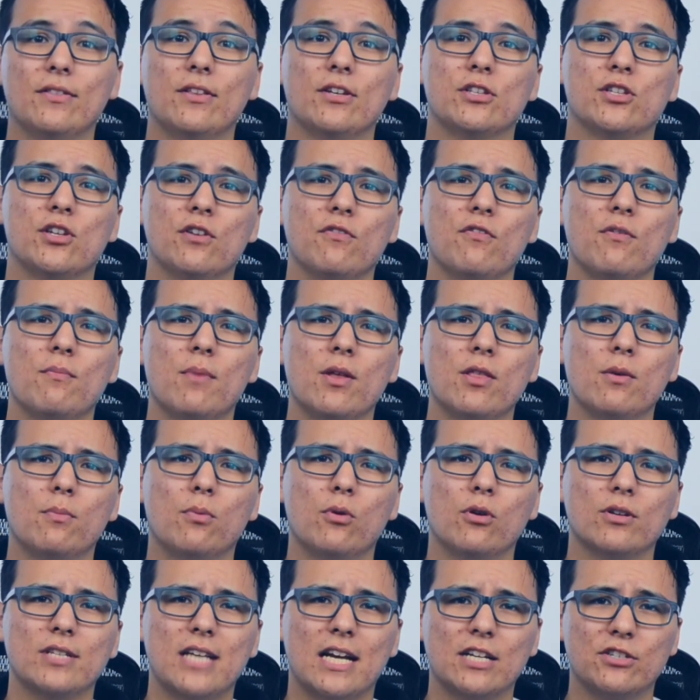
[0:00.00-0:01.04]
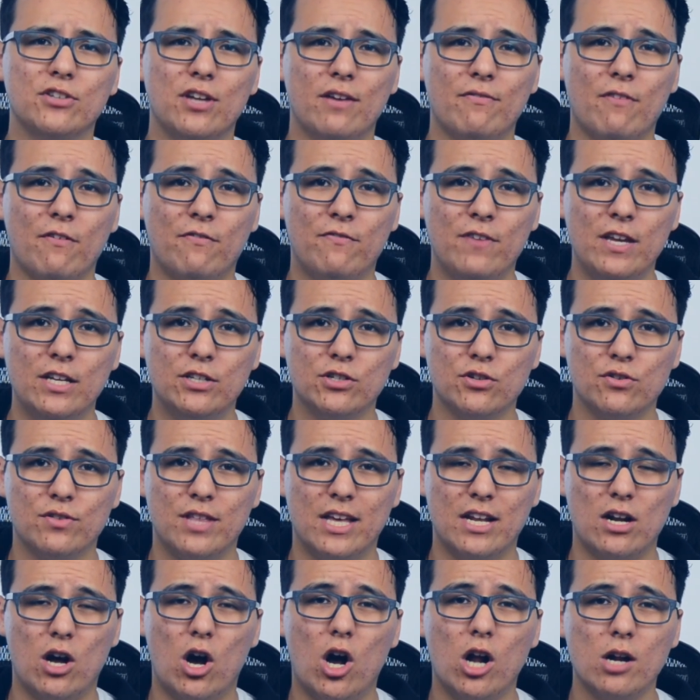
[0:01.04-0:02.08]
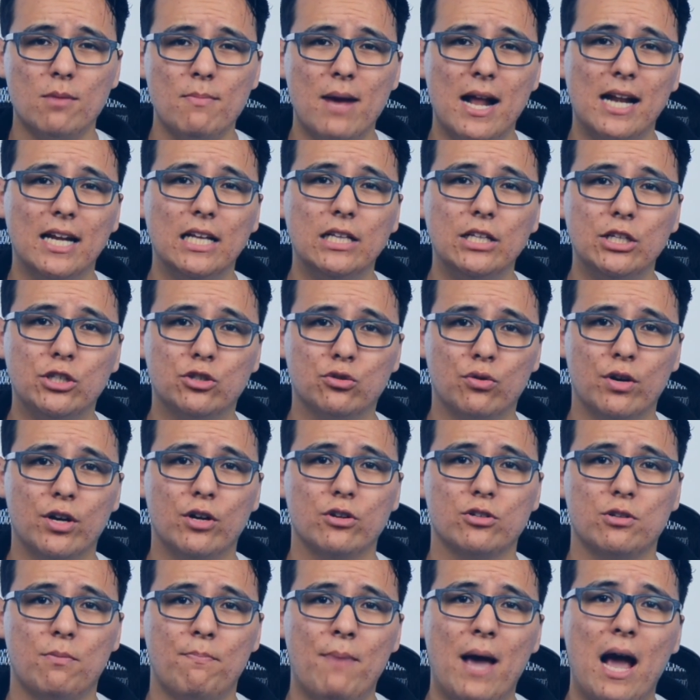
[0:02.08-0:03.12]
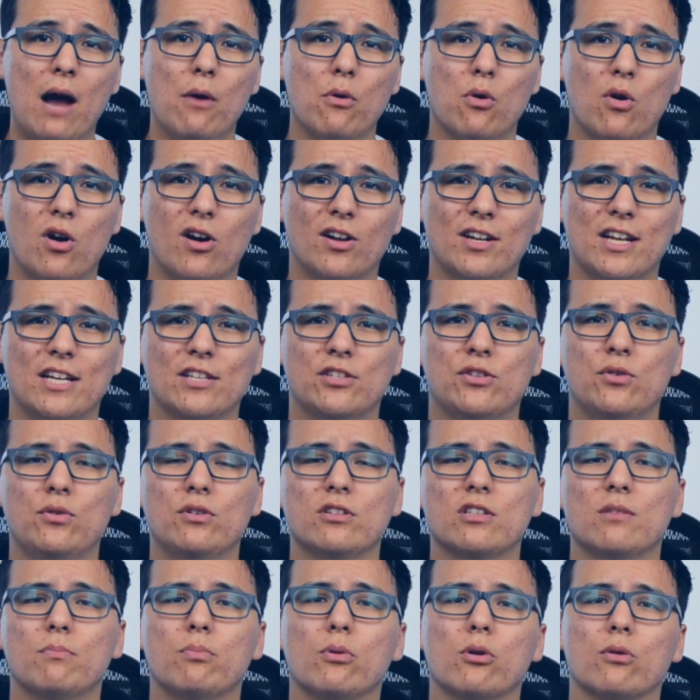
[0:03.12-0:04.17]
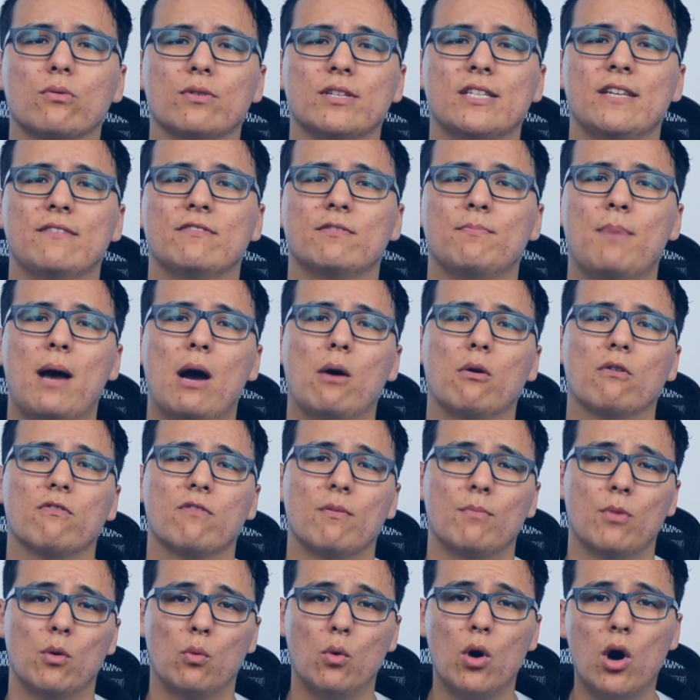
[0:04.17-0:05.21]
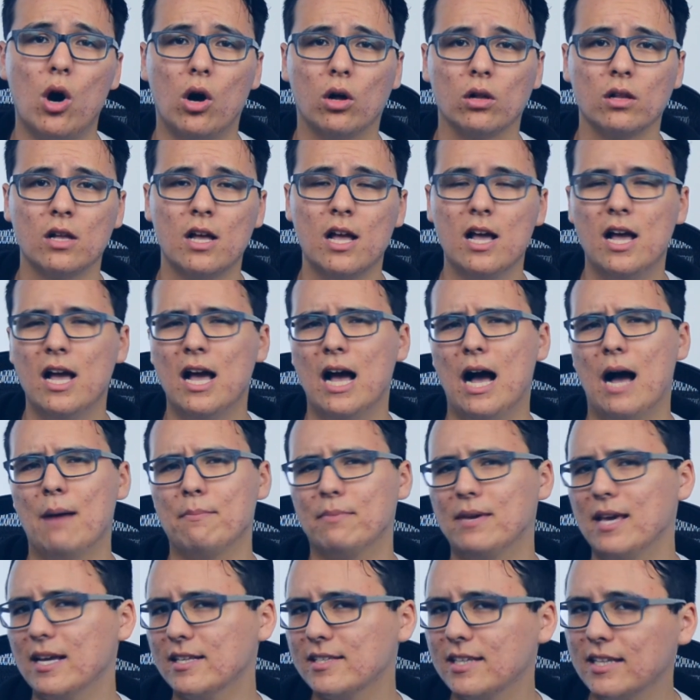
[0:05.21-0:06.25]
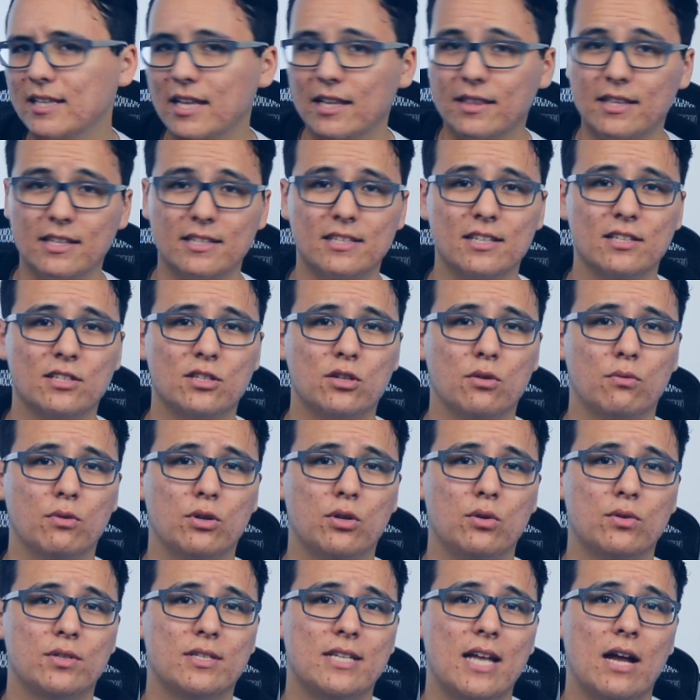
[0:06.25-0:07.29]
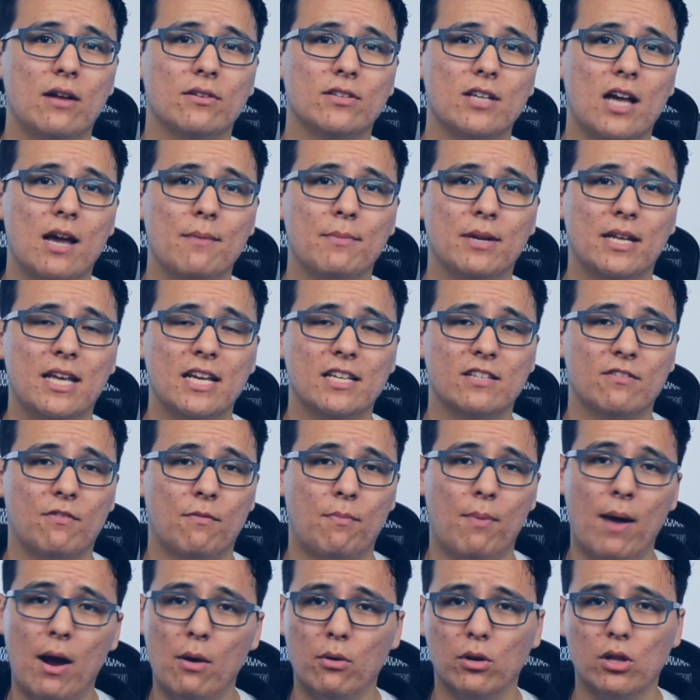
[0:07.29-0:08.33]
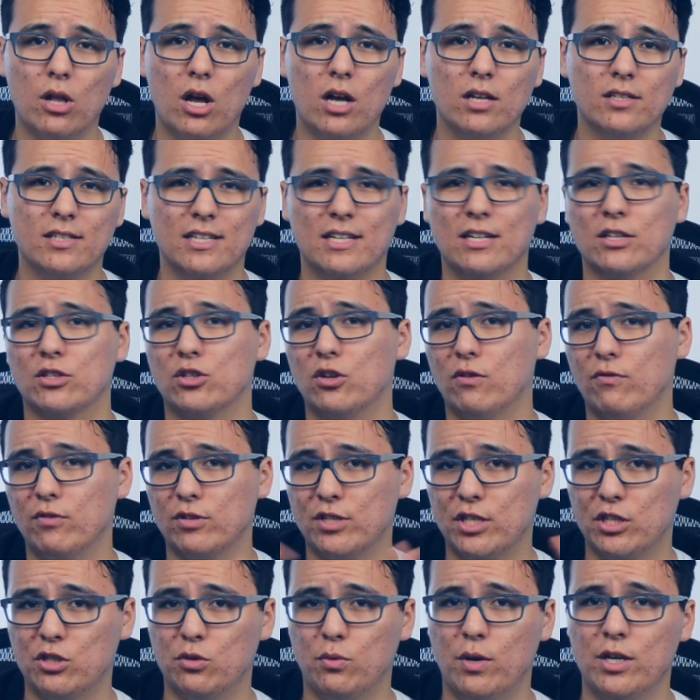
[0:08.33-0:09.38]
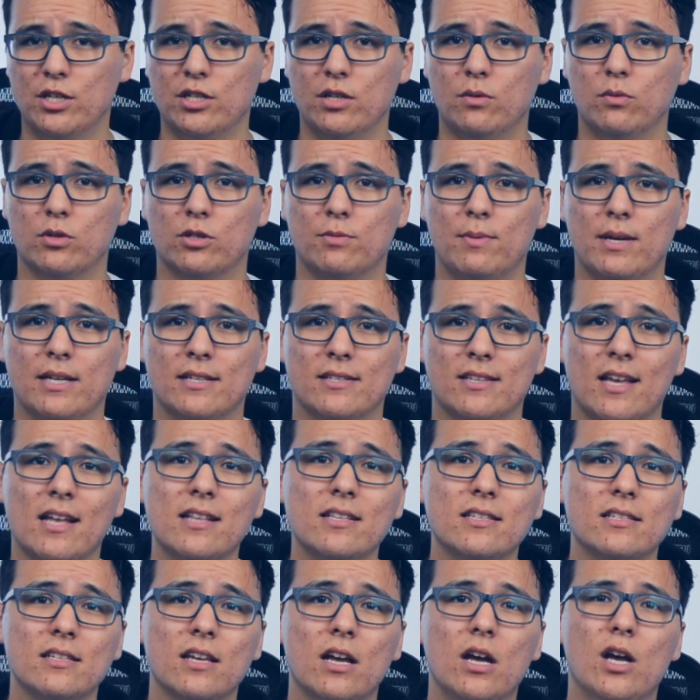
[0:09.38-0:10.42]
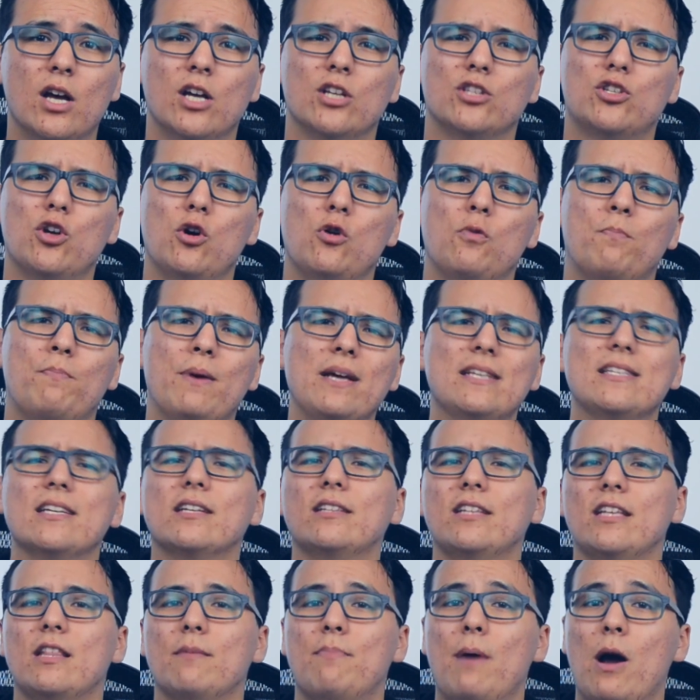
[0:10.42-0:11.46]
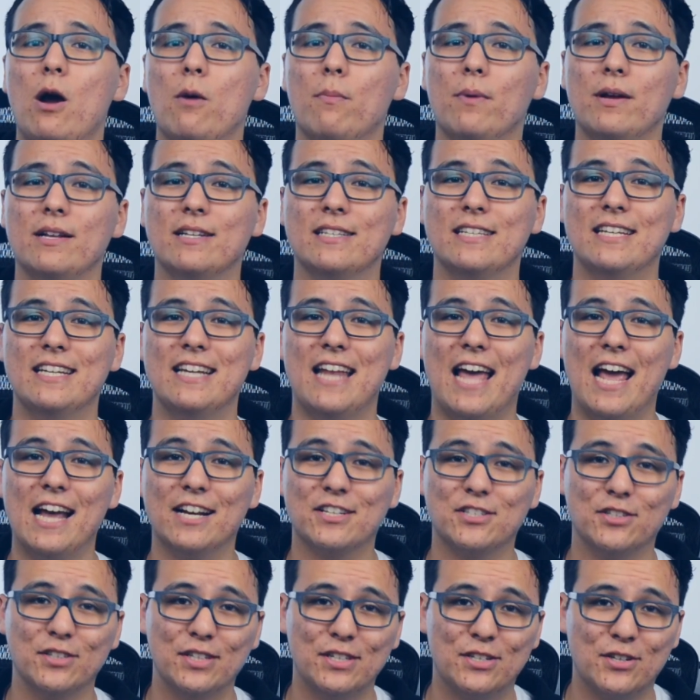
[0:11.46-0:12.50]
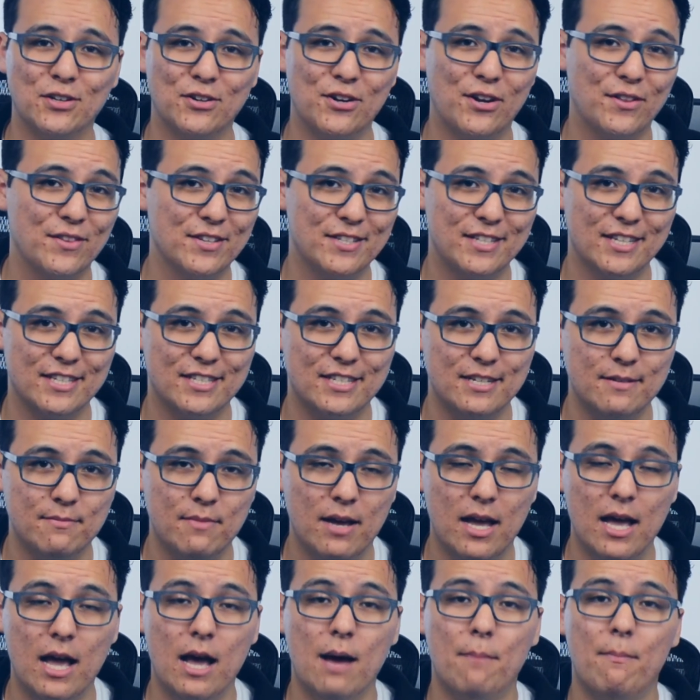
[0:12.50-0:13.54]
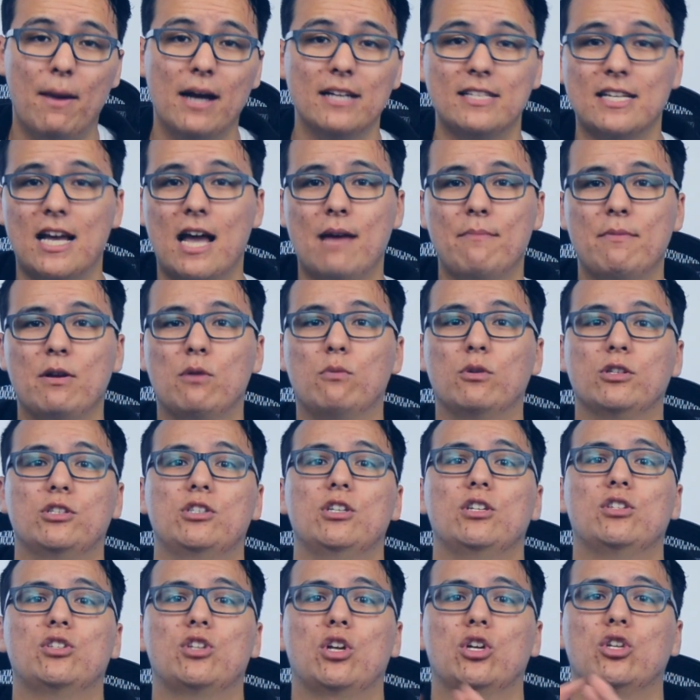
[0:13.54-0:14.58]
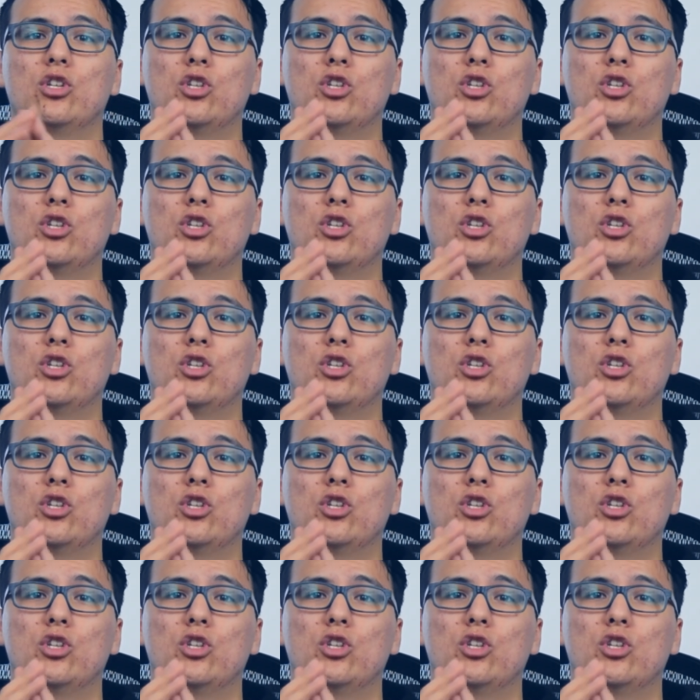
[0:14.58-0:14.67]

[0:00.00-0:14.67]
that server motherboards actually have a feature that automatically triggers a power on as soon as the board receives power from the wall. I'm guessing that this is to reduce downtime in case of a power loss in a server situation, which makes sense. So basically the power button didn't actually turn on the system. My timing was just